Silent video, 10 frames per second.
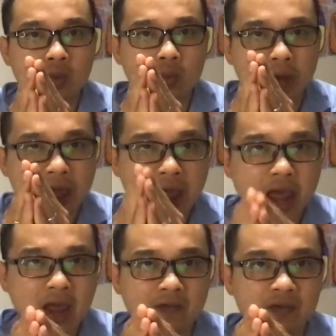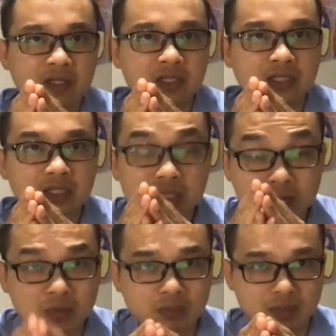would have
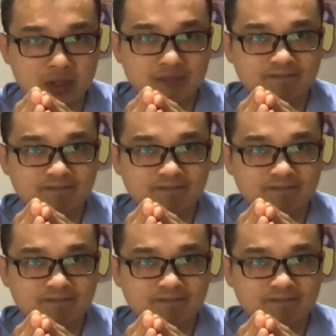symptoms,